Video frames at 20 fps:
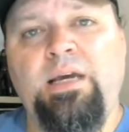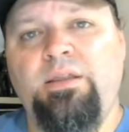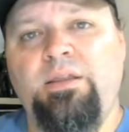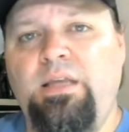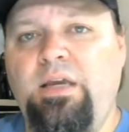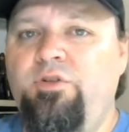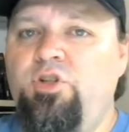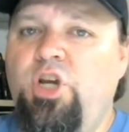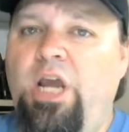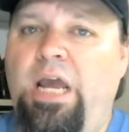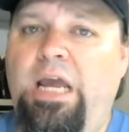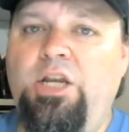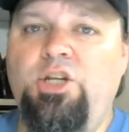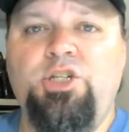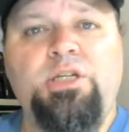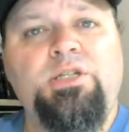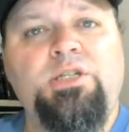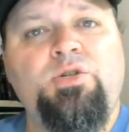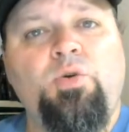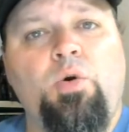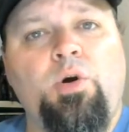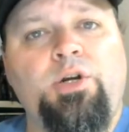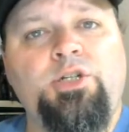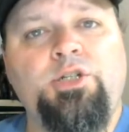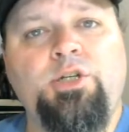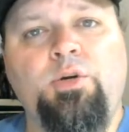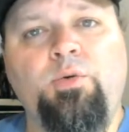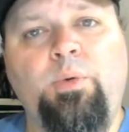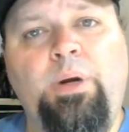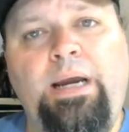They've changed his
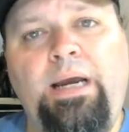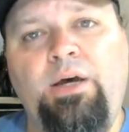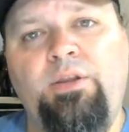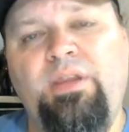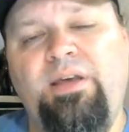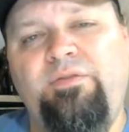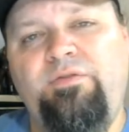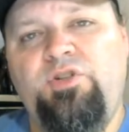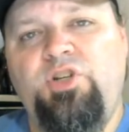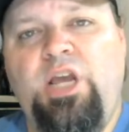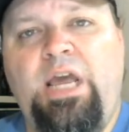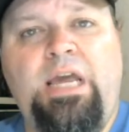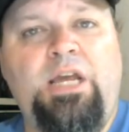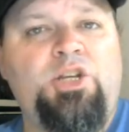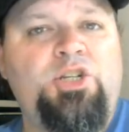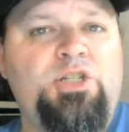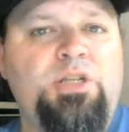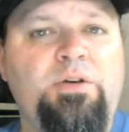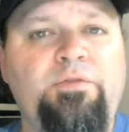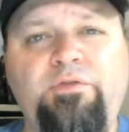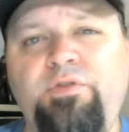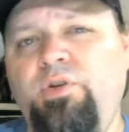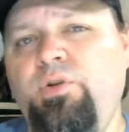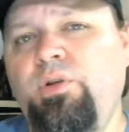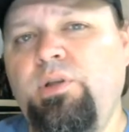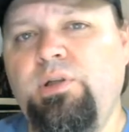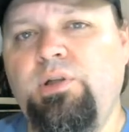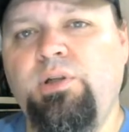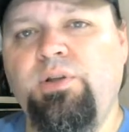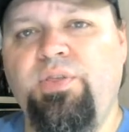origin around. They've changed a few
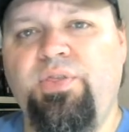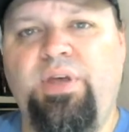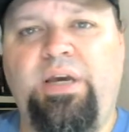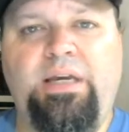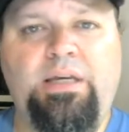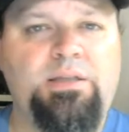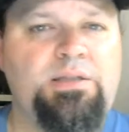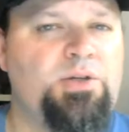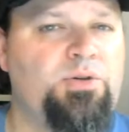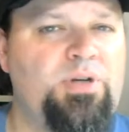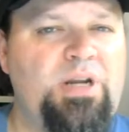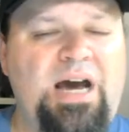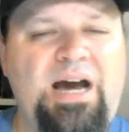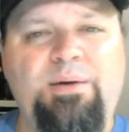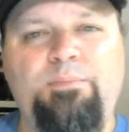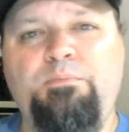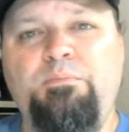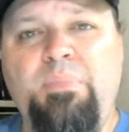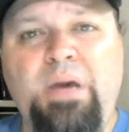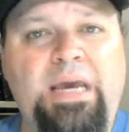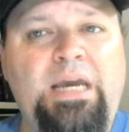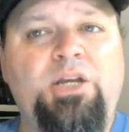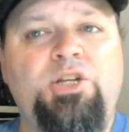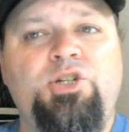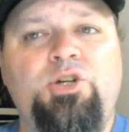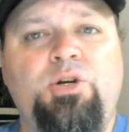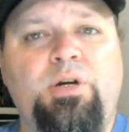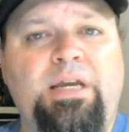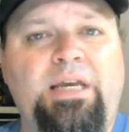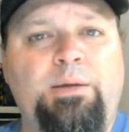little things. They're not
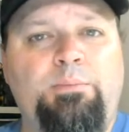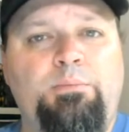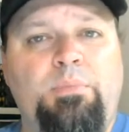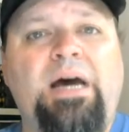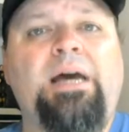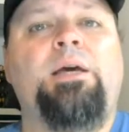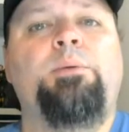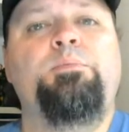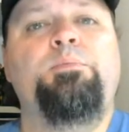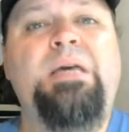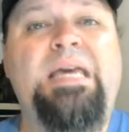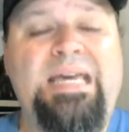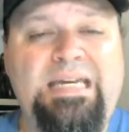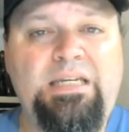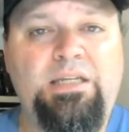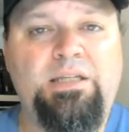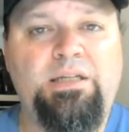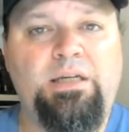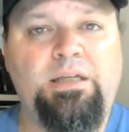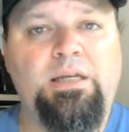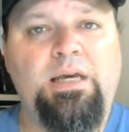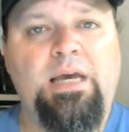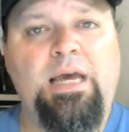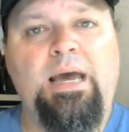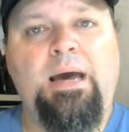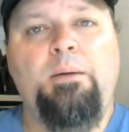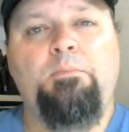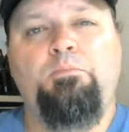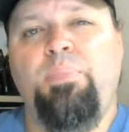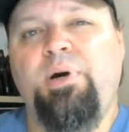major, in my opinion,
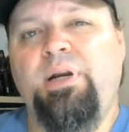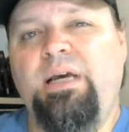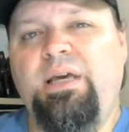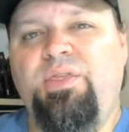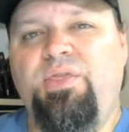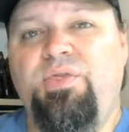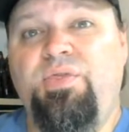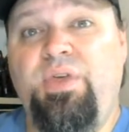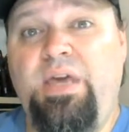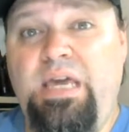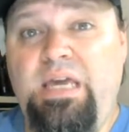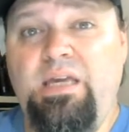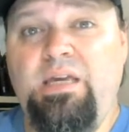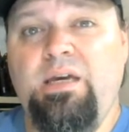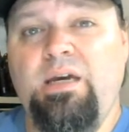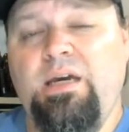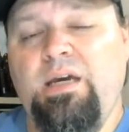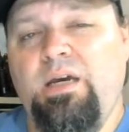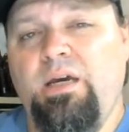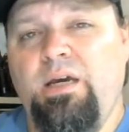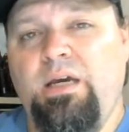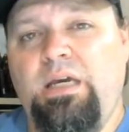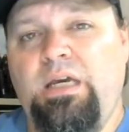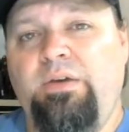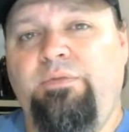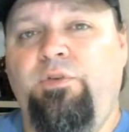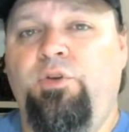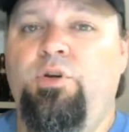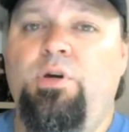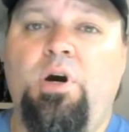but I think
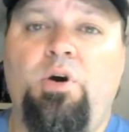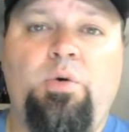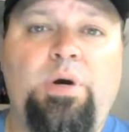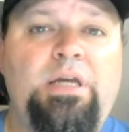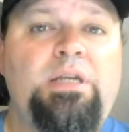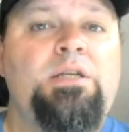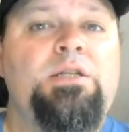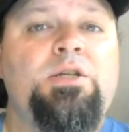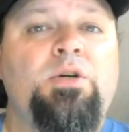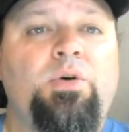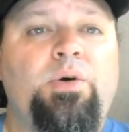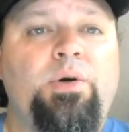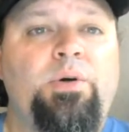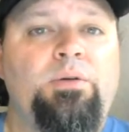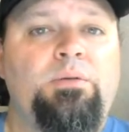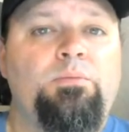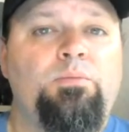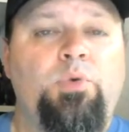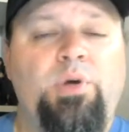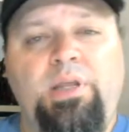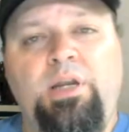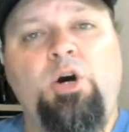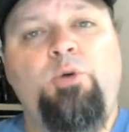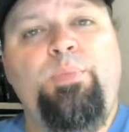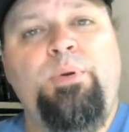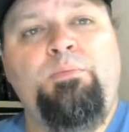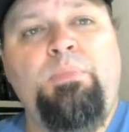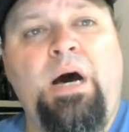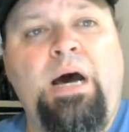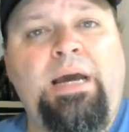if you go into it with an
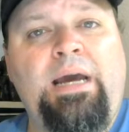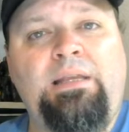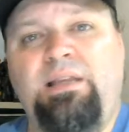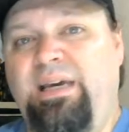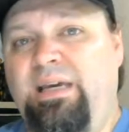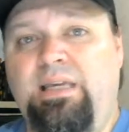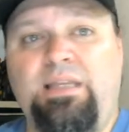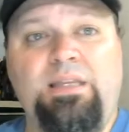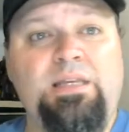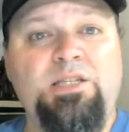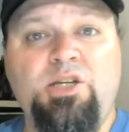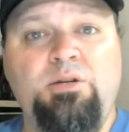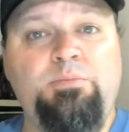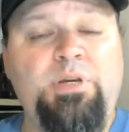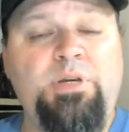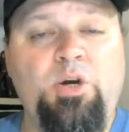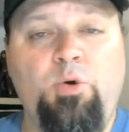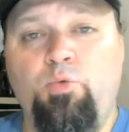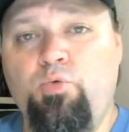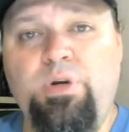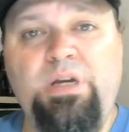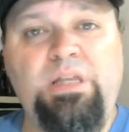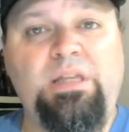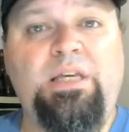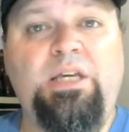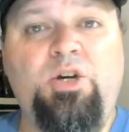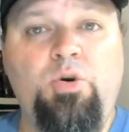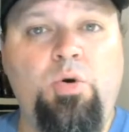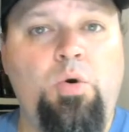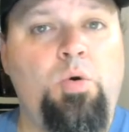open mind, like this could be a
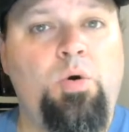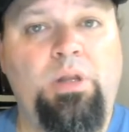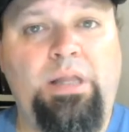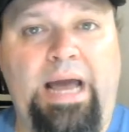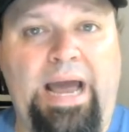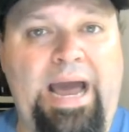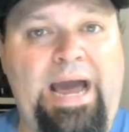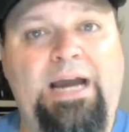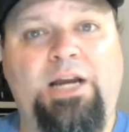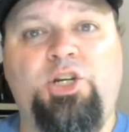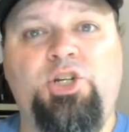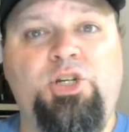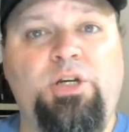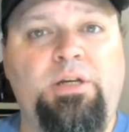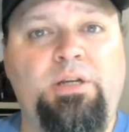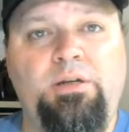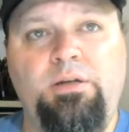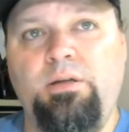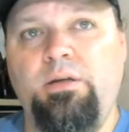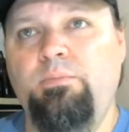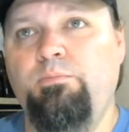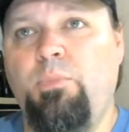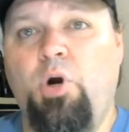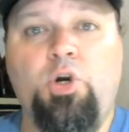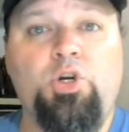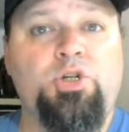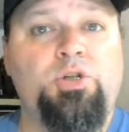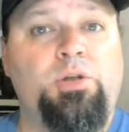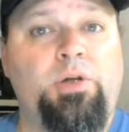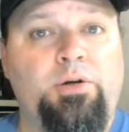really cool action
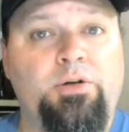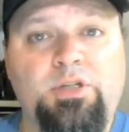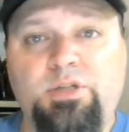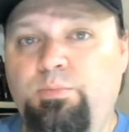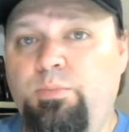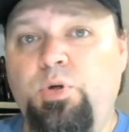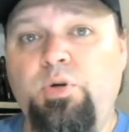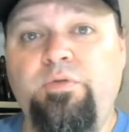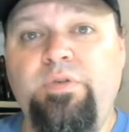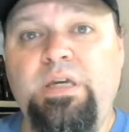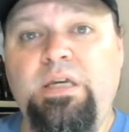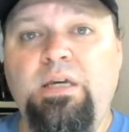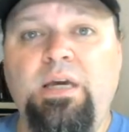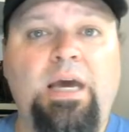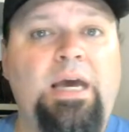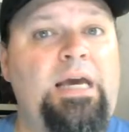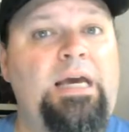martial arts movie,